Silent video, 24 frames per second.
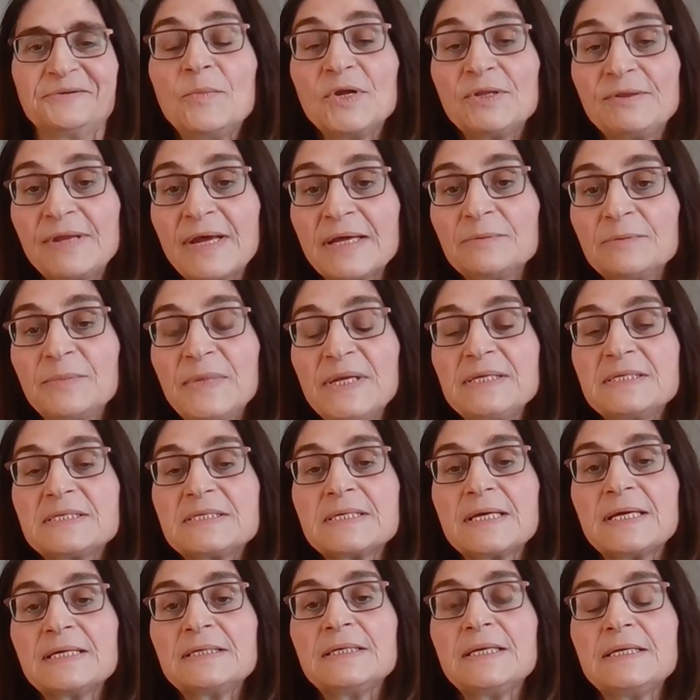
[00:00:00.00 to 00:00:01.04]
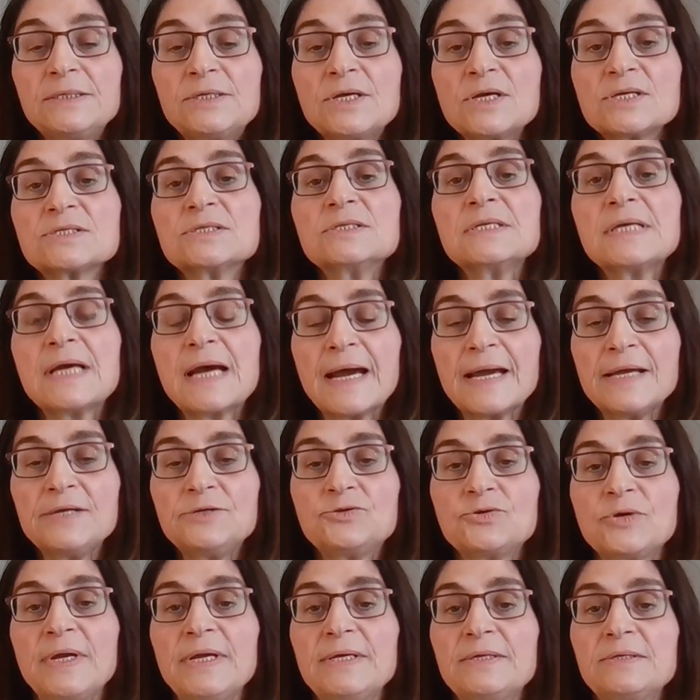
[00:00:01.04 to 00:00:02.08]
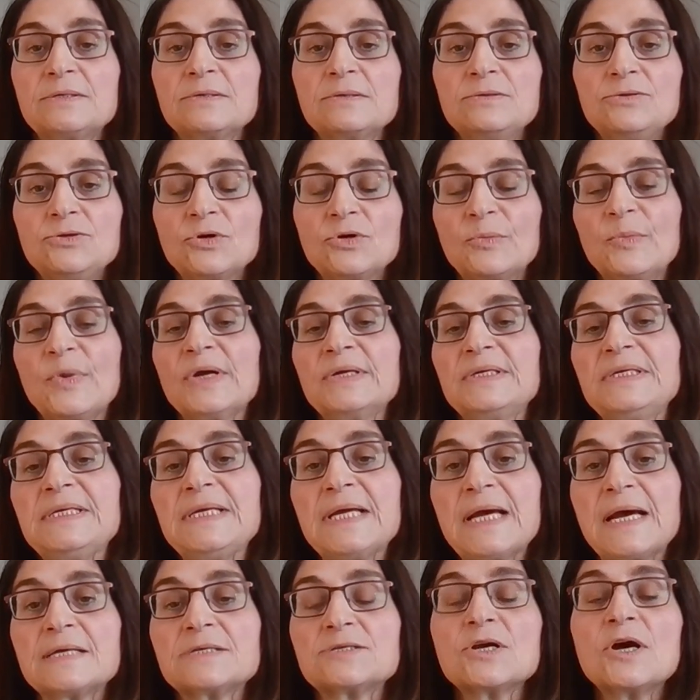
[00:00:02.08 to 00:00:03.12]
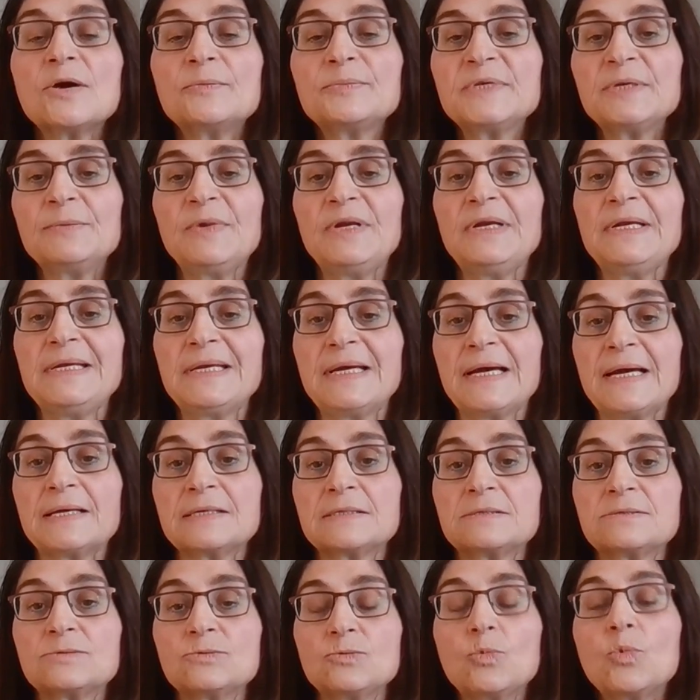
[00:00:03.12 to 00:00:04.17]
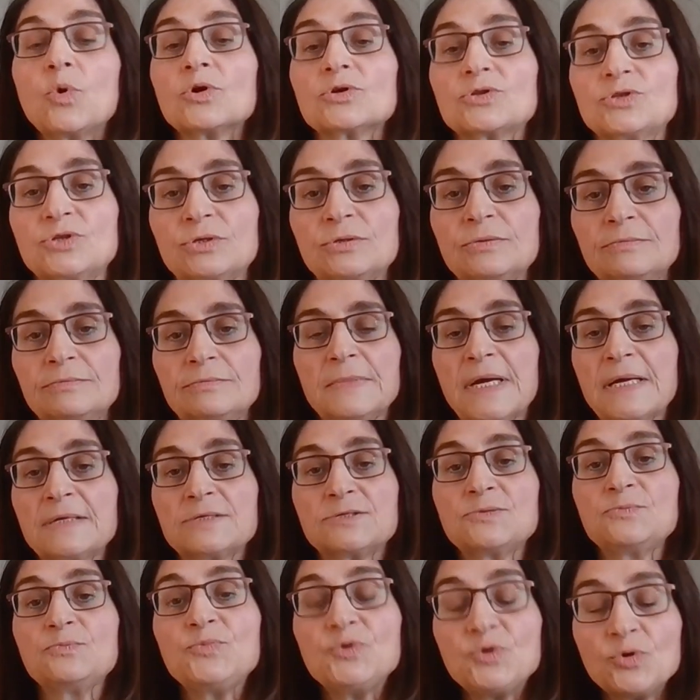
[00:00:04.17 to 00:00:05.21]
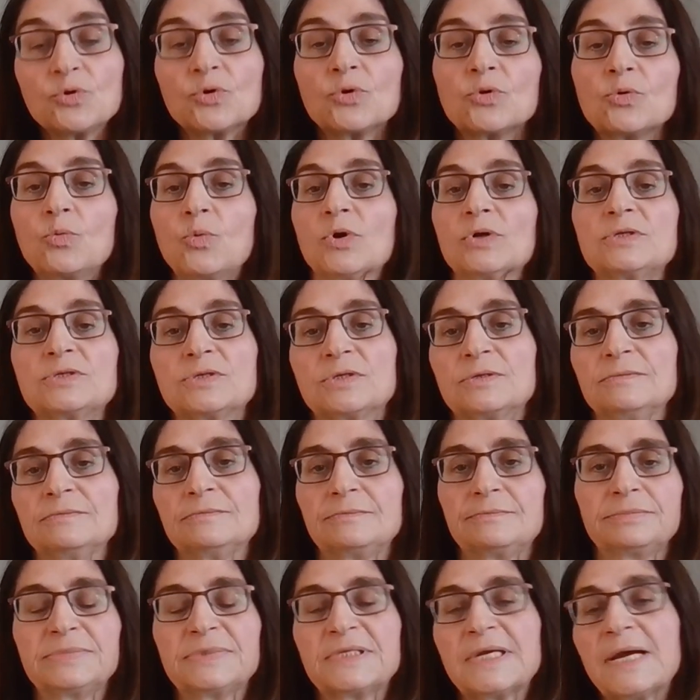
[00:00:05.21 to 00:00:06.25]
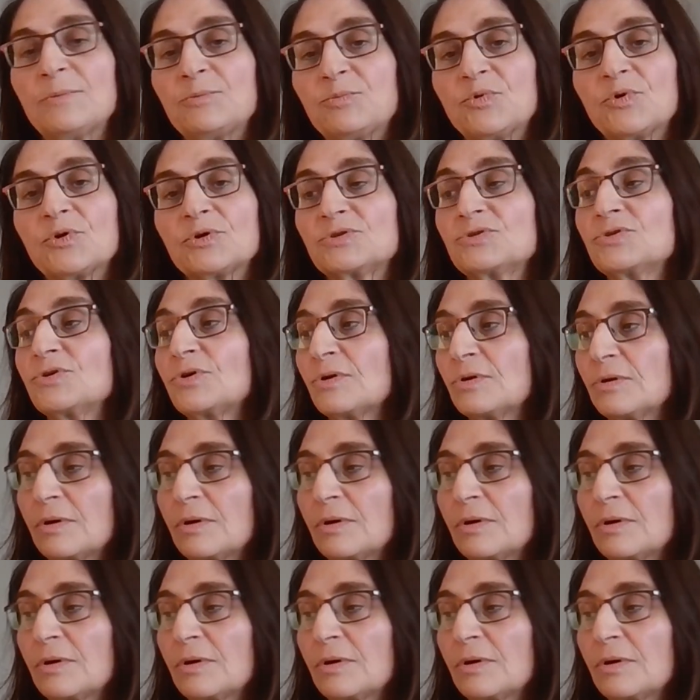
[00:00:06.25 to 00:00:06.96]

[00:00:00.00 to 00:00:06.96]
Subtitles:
But that being said, it doesn't hydrate your body as optimally as water, as pure water, tap water